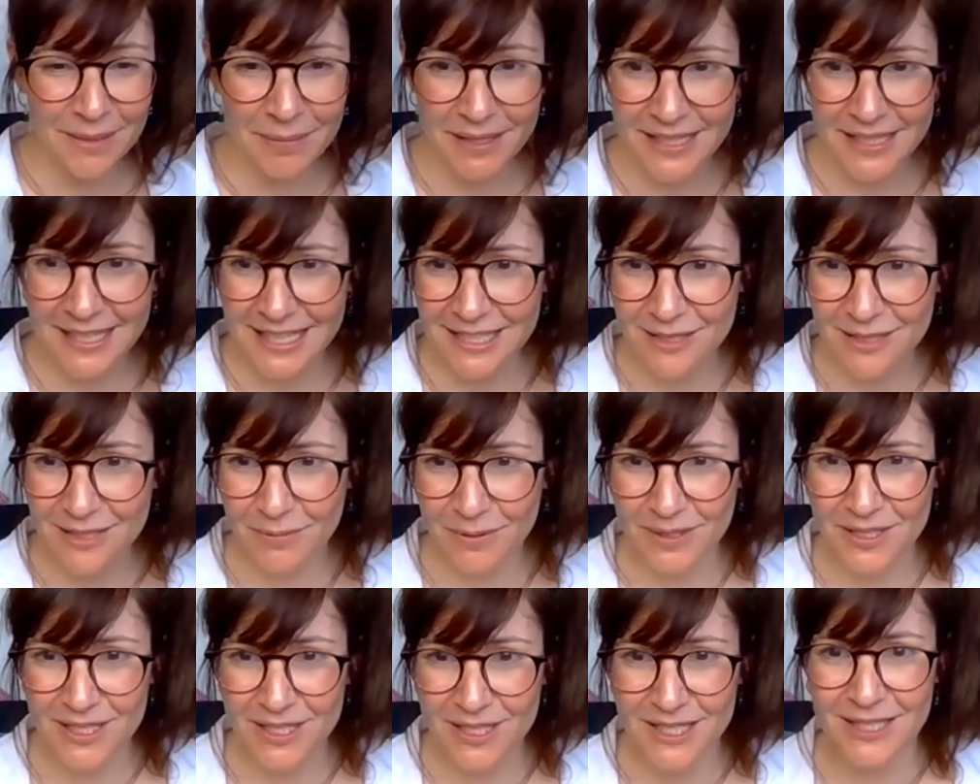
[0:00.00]

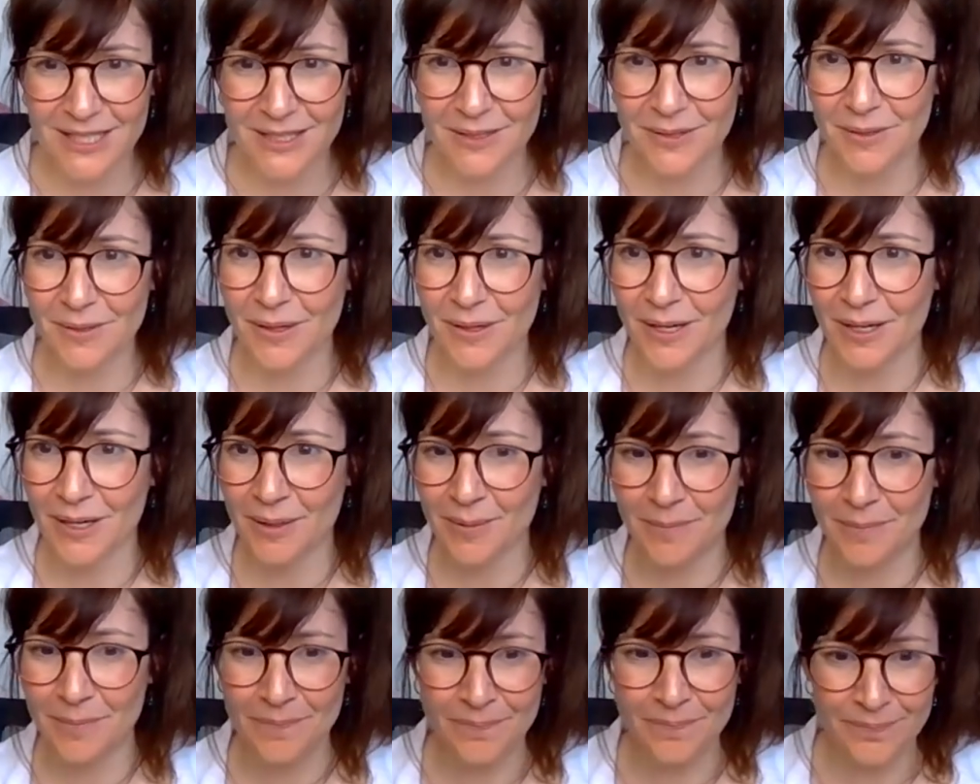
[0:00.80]
Anybody else wants
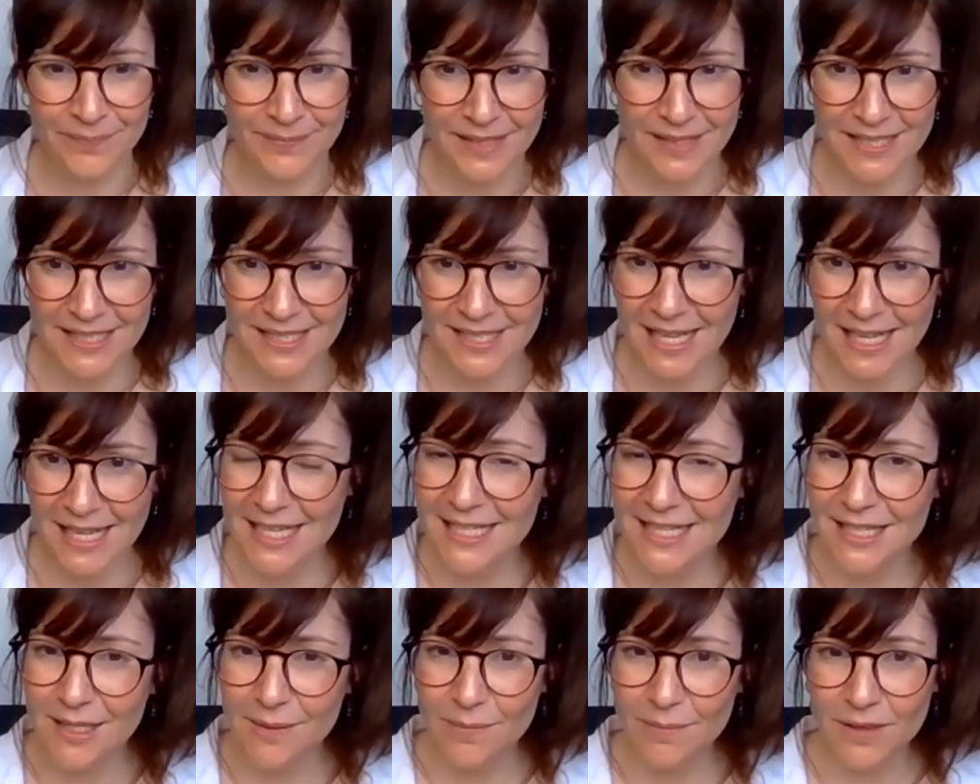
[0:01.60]
to
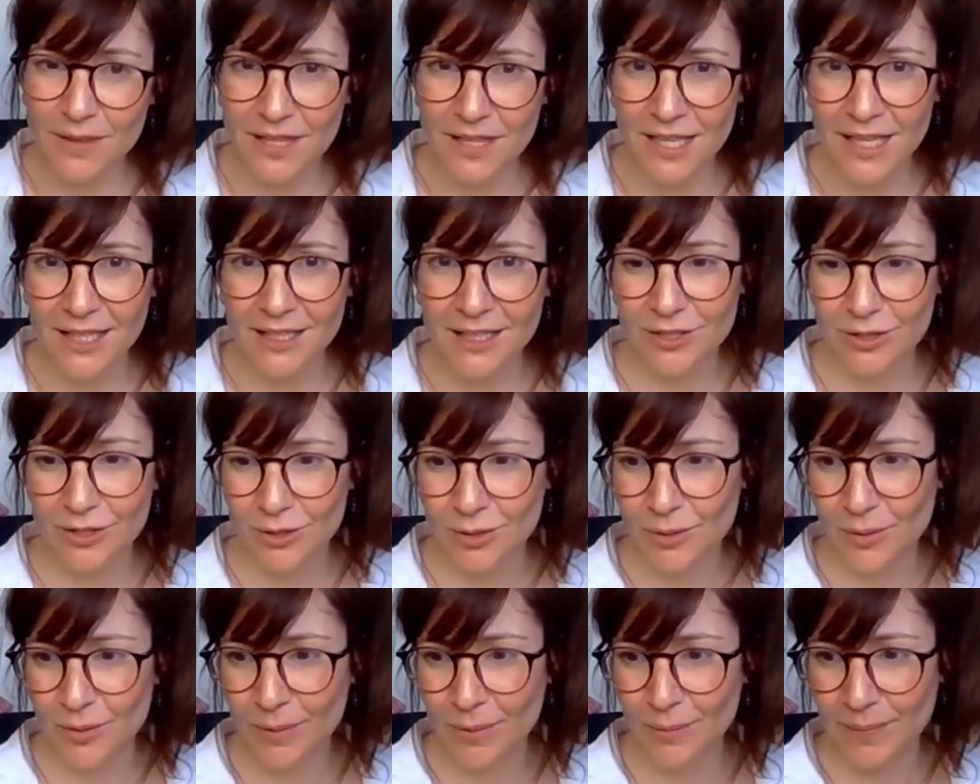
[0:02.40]
say
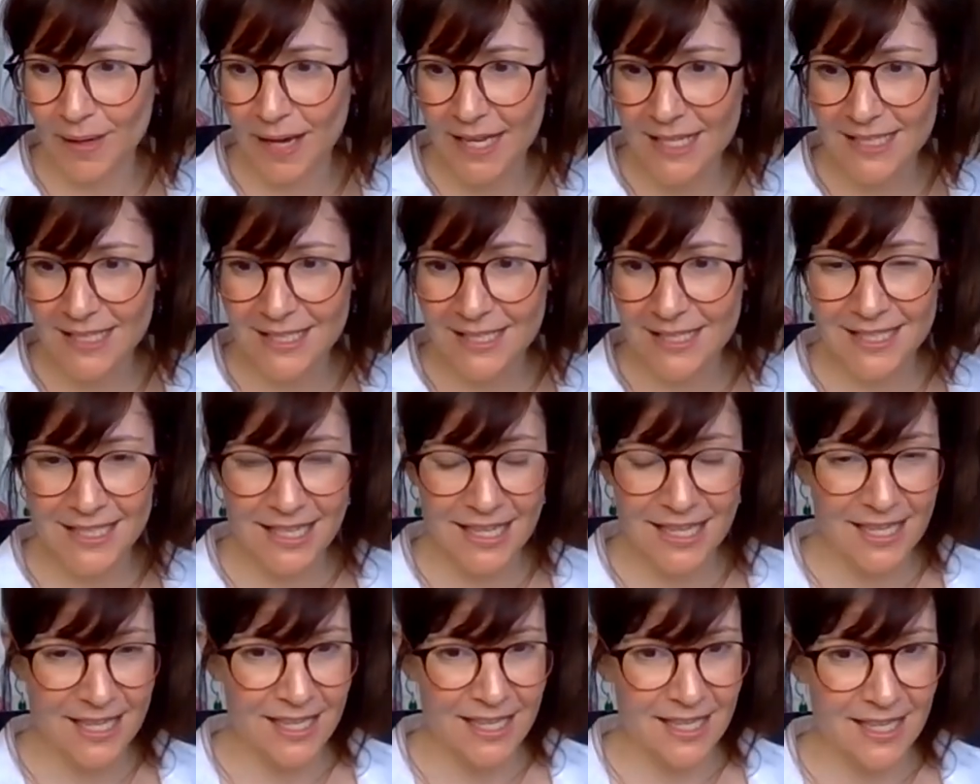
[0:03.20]
something,
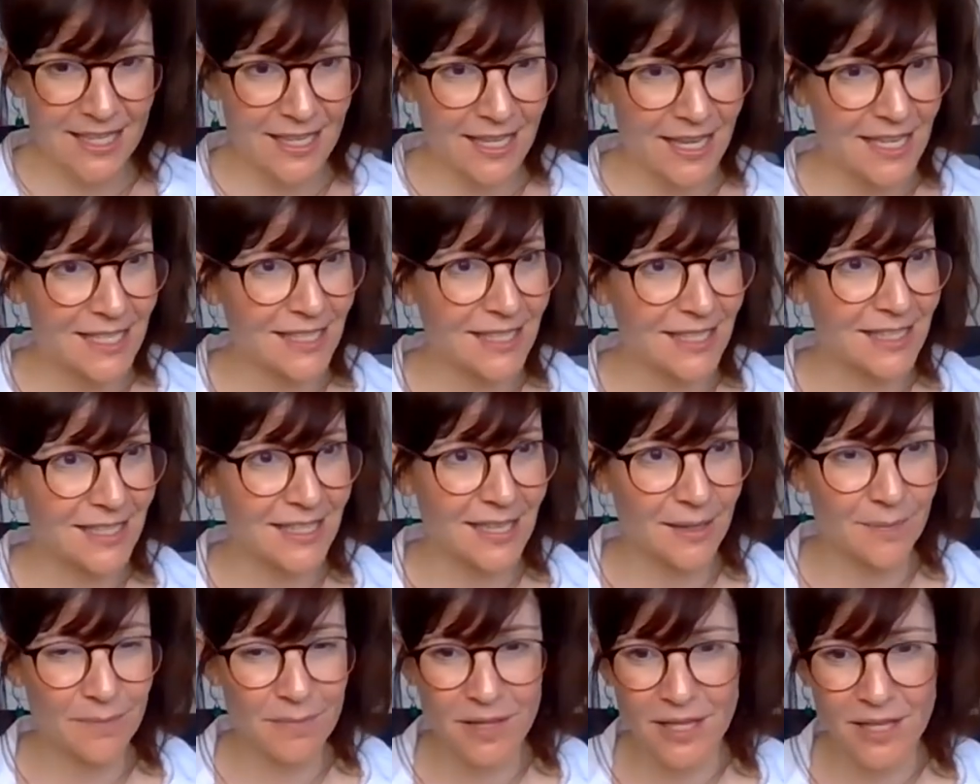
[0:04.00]
to ask
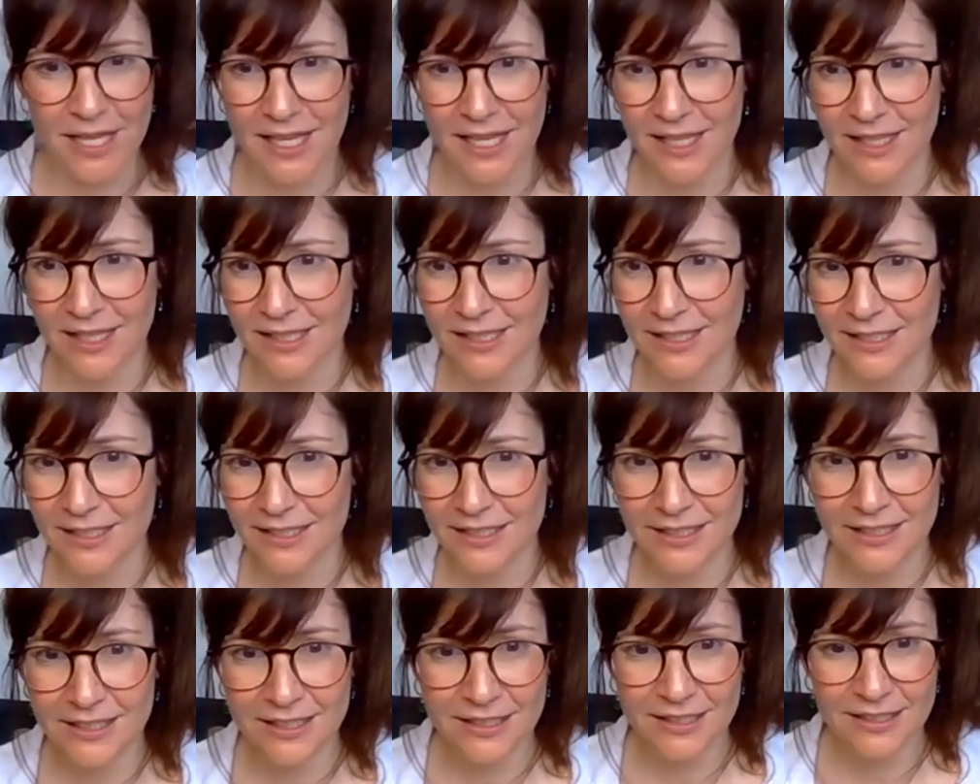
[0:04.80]

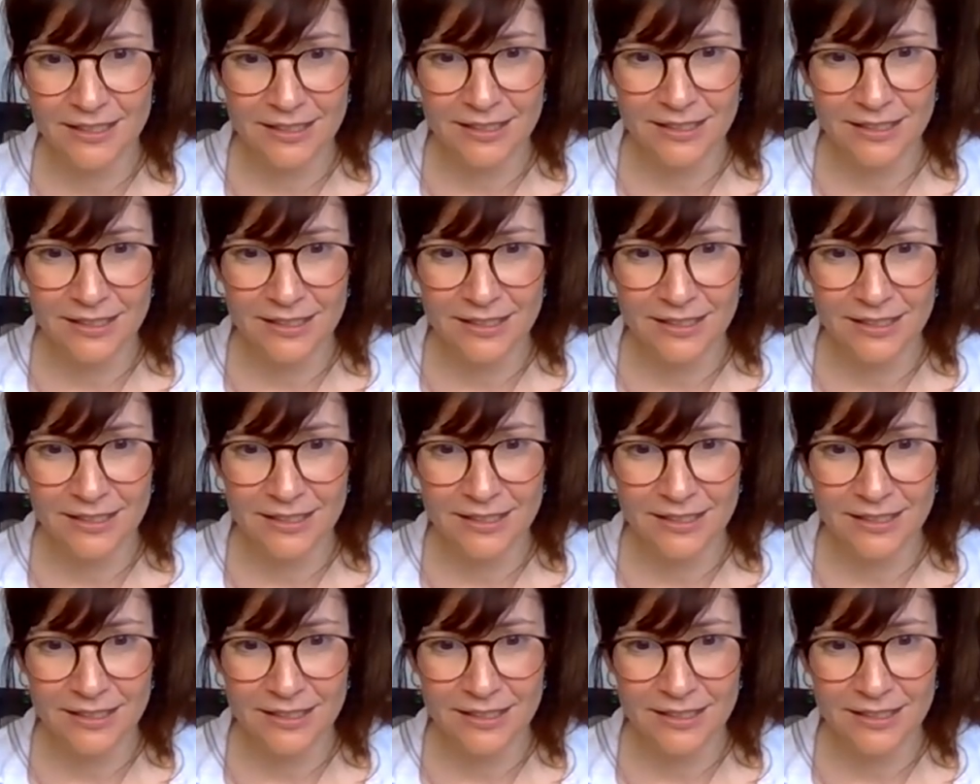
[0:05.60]
something?